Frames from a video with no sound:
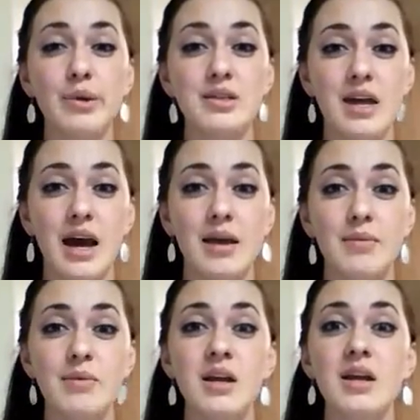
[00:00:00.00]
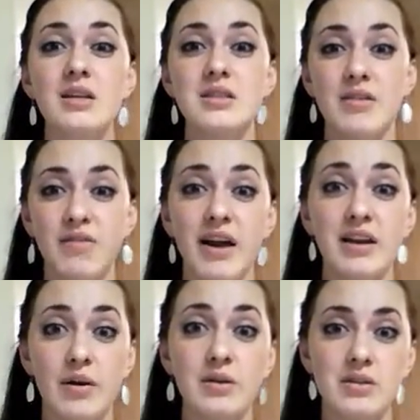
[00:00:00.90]
more time to find
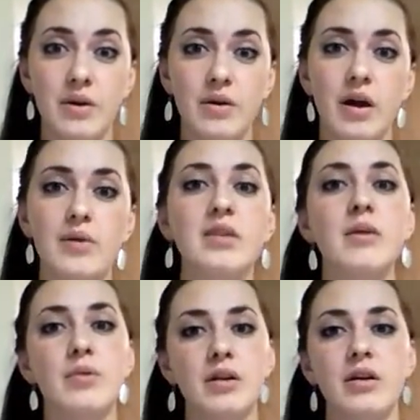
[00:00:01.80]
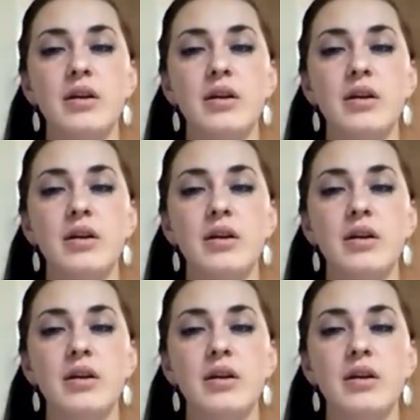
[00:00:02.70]
out what's going on with them.